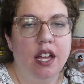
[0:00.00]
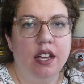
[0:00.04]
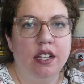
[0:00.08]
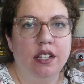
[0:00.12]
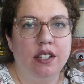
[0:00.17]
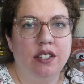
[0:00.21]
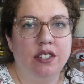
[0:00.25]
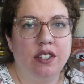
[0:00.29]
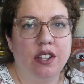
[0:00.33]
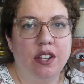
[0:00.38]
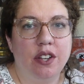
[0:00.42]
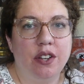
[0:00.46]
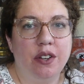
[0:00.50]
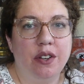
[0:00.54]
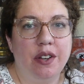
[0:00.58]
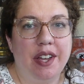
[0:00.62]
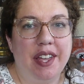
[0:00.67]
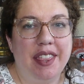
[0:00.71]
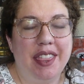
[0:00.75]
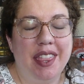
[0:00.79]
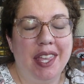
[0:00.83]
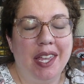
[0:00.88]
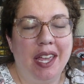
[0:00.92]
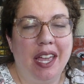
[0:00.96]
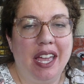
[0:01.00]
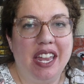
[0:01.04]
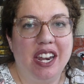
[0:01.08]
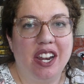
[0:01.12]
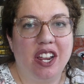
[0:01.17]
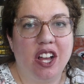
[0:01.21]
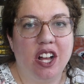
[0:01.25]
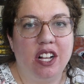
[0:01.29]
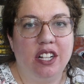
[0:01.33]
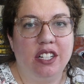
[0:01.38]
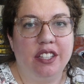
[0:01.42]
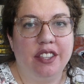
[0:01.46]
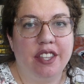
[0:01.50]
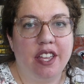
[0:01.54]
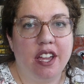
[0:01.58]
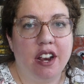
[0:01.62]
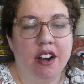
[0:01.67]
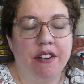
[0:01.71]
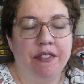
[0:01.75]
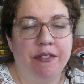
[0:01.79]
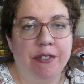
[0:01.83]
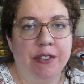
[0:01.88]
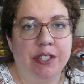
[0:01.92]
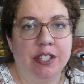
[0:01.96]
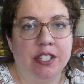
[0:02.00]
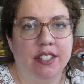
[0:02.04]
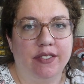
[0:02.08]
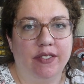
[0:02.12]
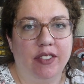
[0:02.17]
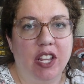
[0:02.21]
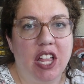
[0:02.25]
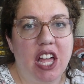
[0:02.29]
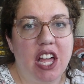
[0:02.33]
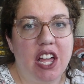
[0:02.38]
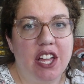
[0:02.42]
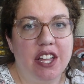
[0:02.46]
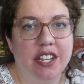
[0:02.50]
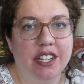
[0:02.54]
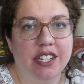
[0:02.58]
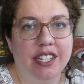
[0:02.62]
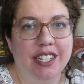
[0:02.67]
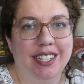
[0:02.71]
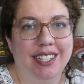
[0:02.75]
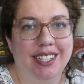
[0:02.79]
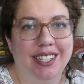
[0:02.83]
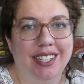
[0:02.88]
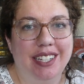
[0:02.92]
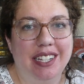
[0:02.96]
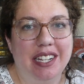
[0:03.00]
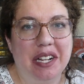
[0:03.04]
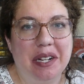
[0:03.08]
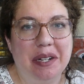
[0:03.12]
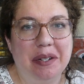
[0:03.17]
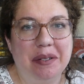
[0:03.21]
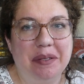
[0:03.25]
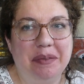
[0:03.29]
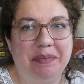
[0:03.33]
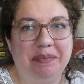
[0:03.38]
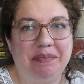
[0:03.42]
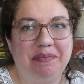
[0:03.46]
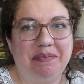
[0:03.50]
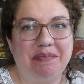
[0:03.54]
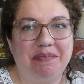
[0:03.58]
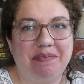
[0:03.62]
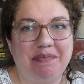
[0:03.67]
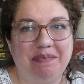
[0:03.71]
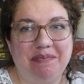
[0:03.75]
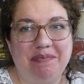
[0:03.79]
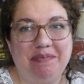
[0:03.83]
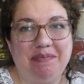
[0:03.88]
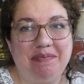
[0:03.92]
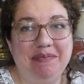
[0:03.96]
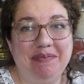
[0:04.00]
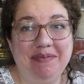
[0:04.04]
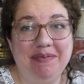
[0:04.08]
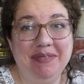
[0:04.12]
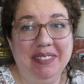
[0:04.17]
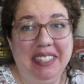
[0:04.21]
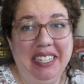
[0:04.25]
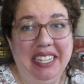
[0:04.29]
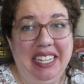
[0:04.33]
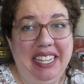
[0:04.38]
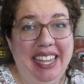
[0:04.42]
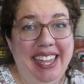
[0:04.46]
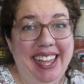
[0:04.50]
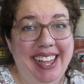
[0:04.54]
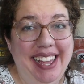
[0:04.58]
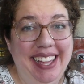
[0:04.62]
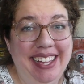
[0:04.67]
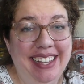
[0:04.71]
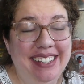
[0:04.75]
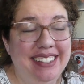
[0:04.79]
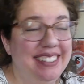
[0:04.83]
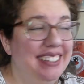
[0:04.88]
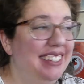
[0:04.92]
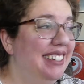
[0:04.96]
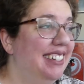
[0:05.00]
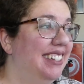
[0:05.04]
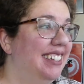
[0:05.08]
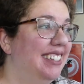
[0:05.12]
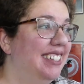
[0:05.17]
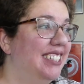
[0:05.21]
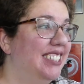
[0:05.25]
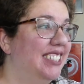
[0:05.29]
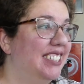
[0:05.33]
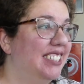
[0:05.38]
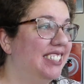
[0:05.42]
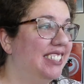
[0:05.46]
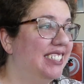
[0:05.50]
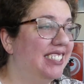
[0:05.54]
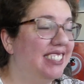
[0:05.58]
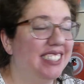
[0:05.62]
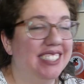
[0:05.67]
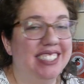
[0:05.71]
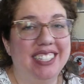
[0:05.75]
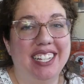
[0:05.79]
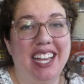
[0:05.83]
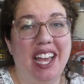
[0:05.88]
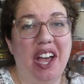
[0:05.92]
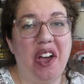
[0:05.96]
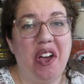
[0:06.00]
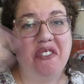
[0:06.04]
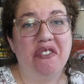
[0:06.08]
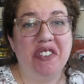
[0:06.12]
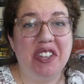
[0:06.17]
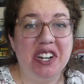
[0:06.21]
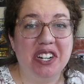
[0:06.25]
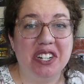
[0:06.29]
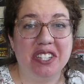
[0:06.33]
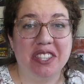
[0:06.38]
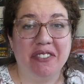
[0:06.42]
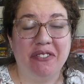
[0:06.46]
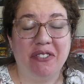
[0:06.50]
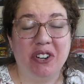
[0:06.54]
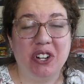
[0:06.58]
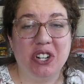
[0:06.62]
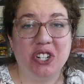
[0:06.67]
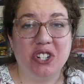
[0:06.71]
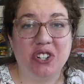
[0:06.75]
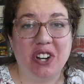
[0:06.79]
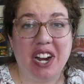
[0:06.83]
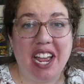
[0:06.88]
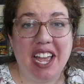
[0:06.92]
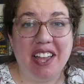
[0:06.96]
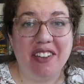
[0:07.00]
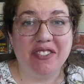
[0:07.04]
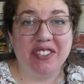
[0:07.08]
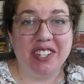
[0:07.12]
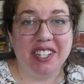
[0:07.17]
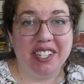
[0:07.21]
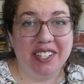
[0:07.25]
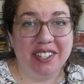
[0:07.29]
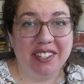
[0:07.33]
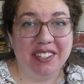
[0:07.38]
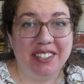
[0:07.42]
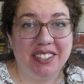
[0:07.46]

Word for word: So I think I'm gonna call it there for this vlog. Um, yeah, just, I finished the first draft.